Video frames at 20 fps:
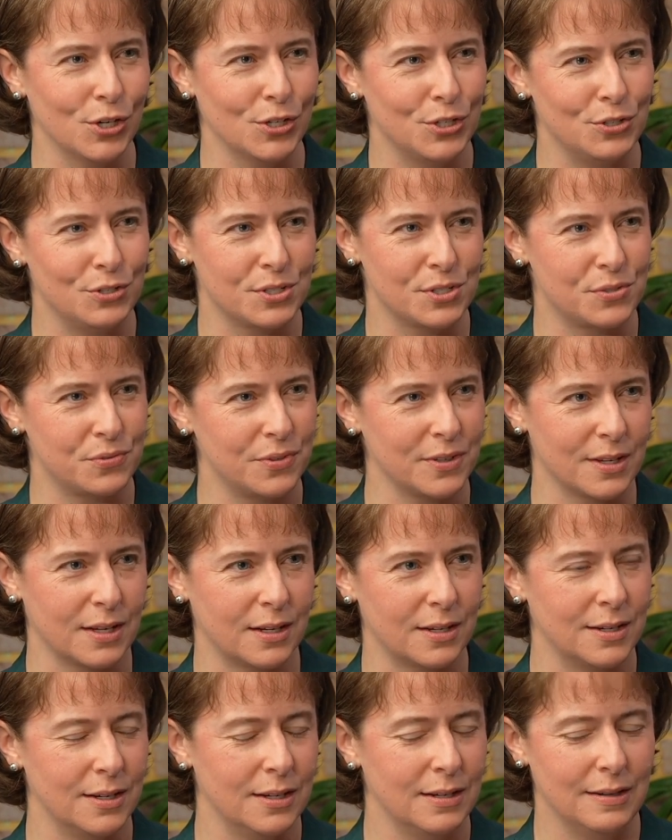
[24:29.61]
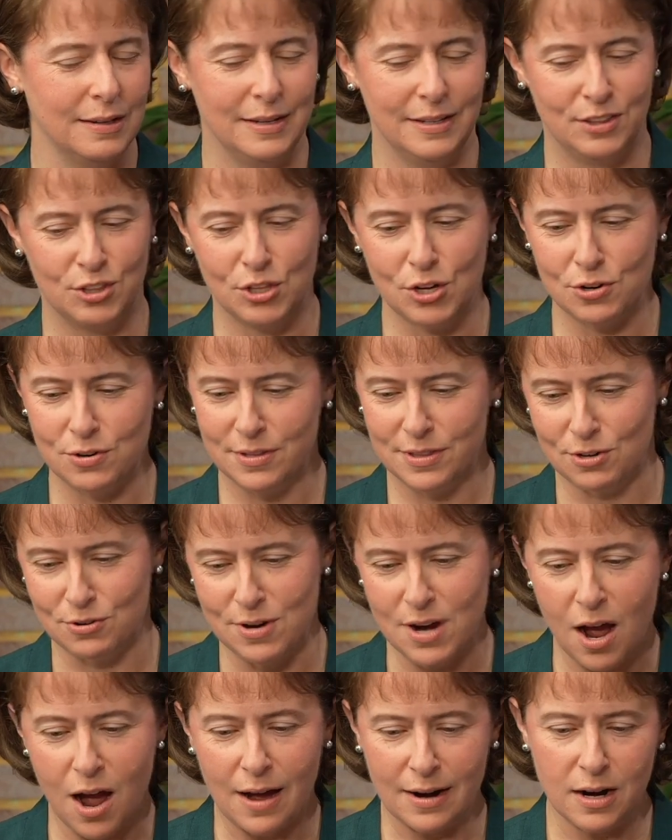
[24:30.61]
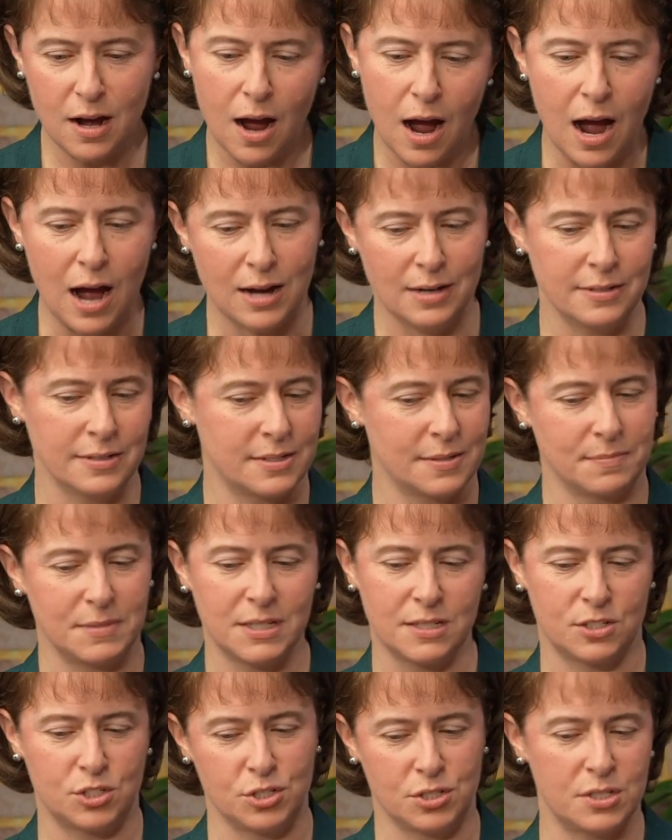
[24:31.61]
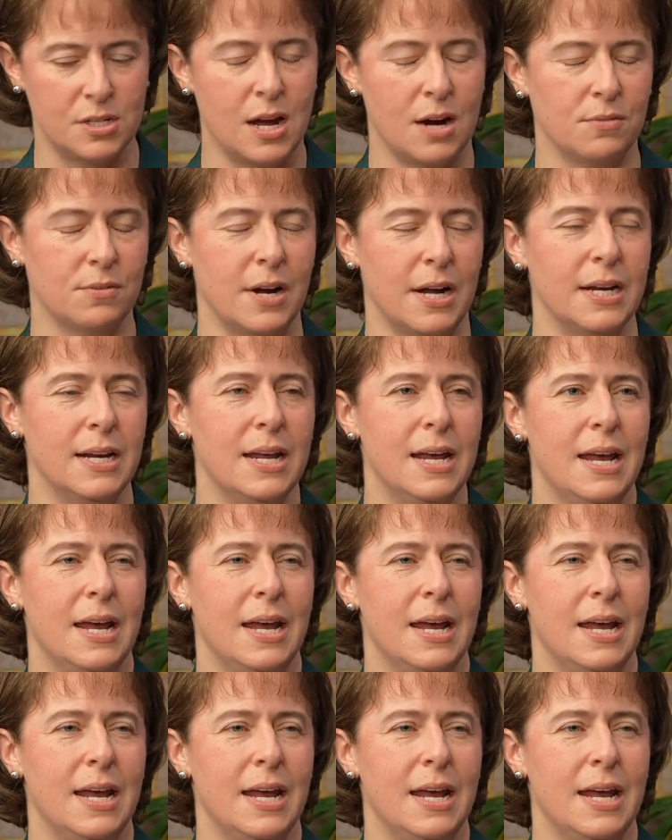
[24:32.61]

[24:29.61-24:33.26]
You just feel like they're not on. Something's just not right.